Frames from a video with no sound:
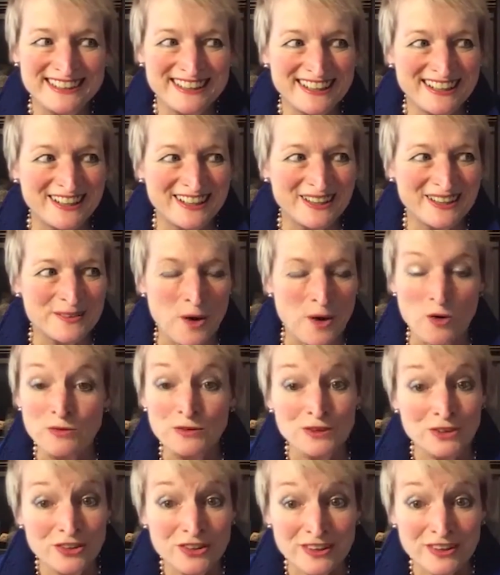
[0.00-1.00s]
uh,
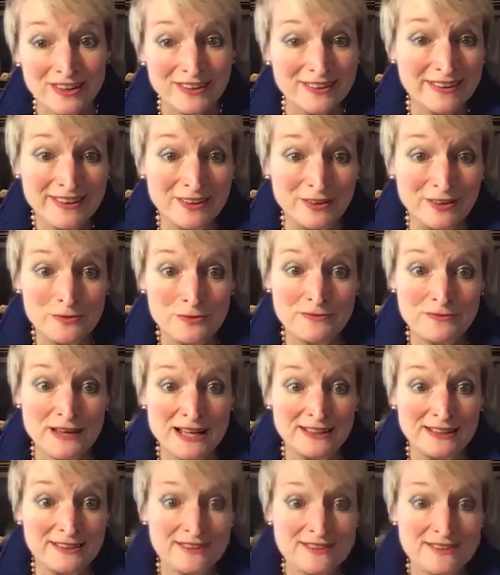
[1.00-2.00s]
overlook you know
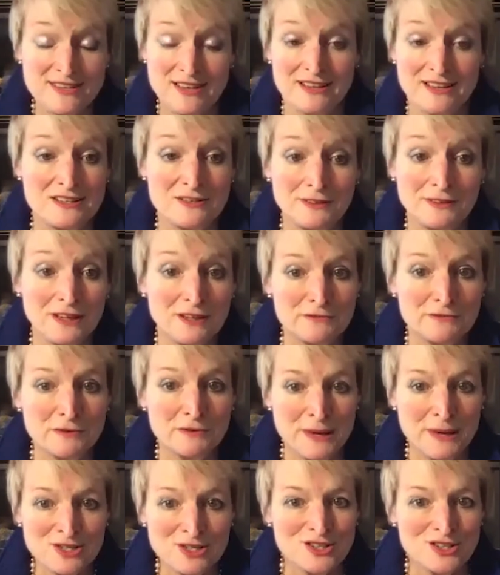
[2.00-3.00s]
valid scientific
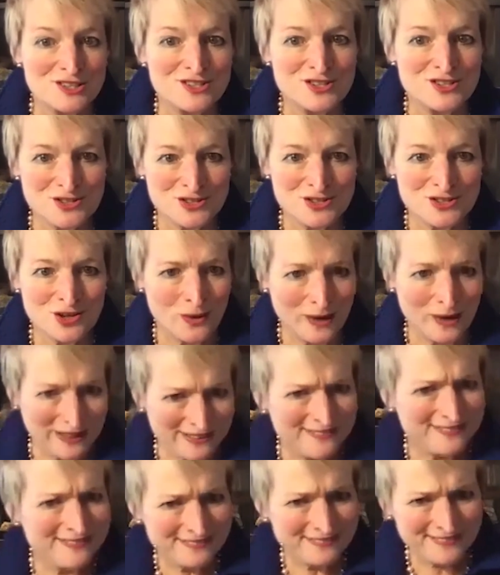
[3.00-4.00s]
information is just quite
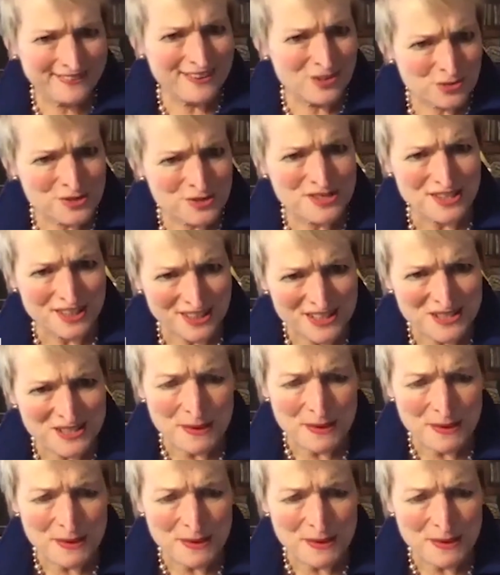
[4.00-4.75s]
interesting to me